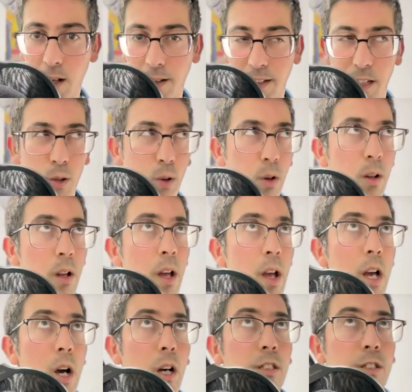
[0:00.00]
It
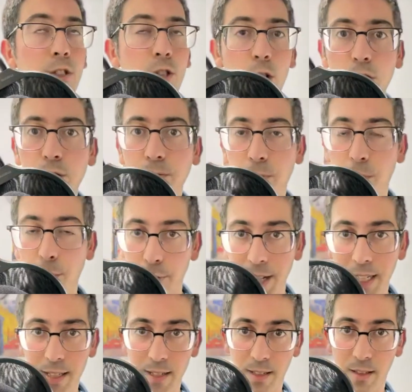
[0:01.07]
search for
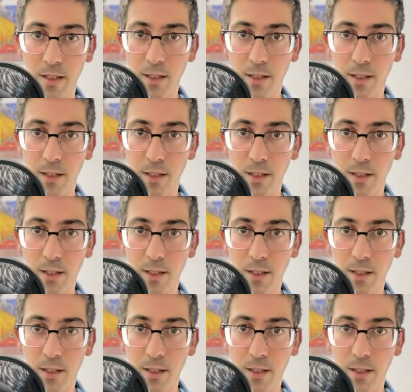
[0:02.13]
reasons.